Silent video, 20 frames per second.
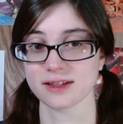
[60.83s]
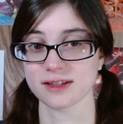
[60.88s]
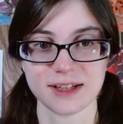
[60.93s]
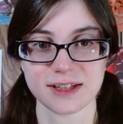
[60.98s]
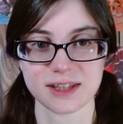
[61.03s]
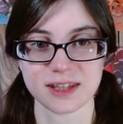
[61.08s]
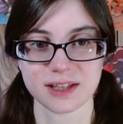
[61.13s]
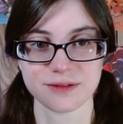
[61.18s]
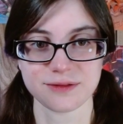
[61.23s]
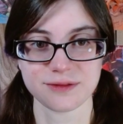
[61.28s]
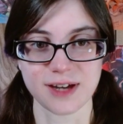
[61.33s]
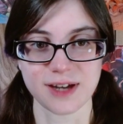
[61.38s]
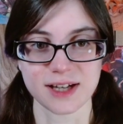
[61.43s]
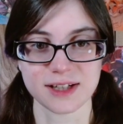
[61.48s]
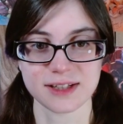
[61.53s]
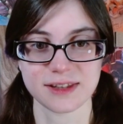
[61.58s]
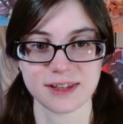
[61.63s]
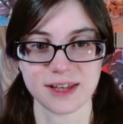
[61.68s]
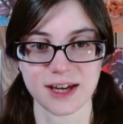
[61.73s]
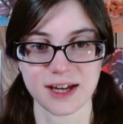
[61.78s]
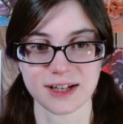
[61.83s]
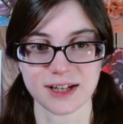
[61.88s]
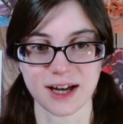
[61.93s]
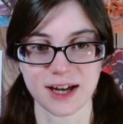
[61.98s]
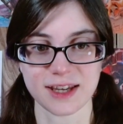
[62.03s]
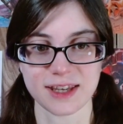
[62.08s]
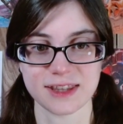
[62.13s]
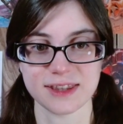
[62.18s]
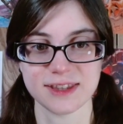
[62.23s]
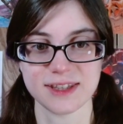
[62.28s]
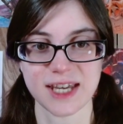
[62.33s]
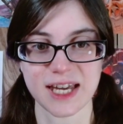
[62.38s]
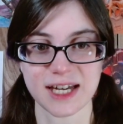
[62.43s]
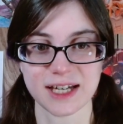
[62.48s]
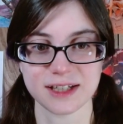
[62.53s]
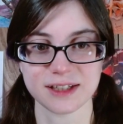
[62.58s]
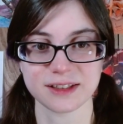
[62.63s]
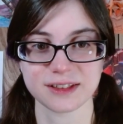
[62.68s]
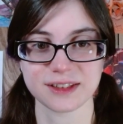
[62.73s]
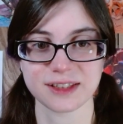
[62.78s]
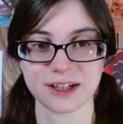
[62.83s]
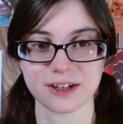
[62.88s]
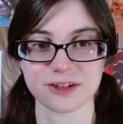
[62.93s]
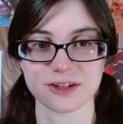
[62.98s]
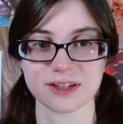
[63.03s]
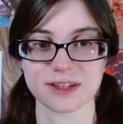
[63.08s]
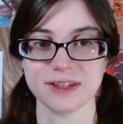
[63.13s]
the fact that I can tell there's